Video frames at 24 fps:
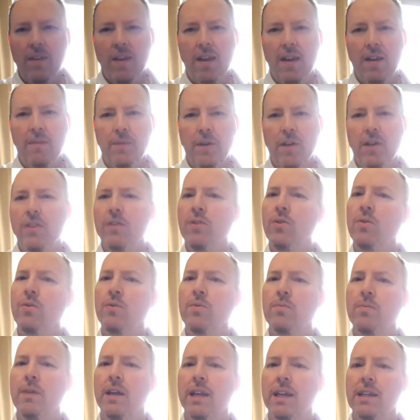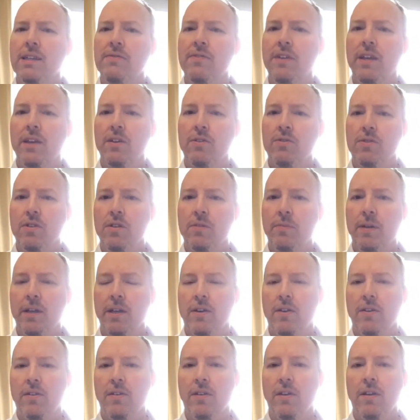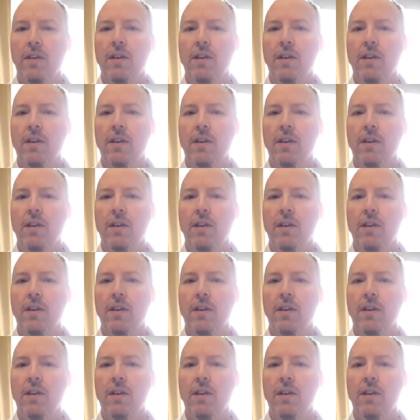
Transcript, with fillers: I'm going to do, my next video is going to be on